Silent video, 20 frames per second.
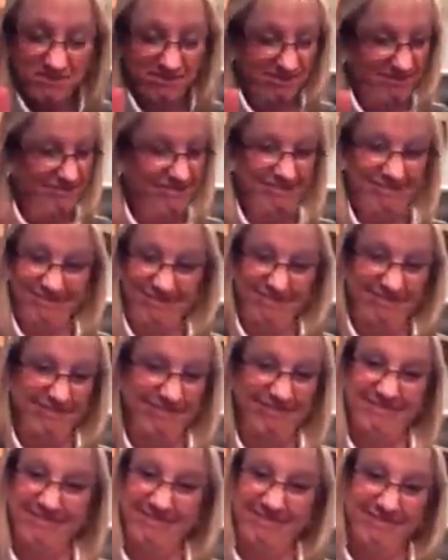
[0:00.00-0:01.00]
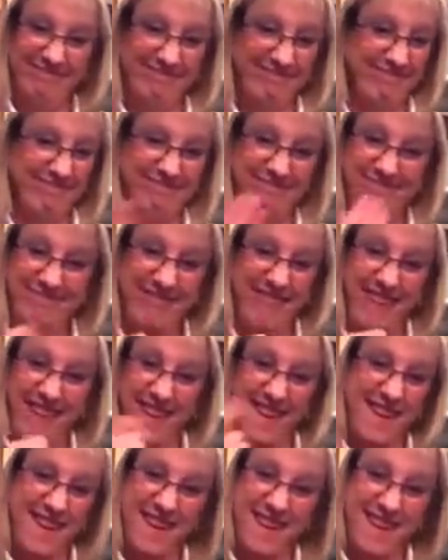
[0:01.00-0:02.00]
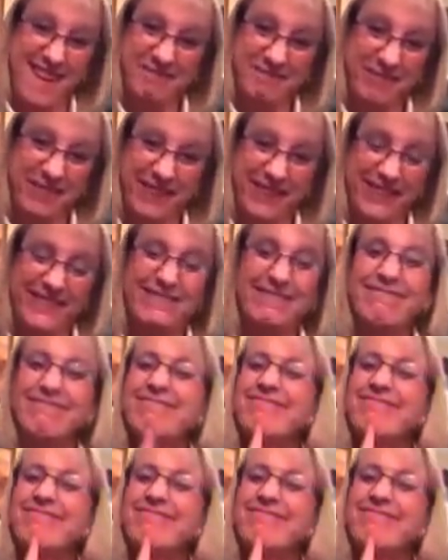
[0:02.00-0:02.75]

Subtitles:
and the Deaf Club, so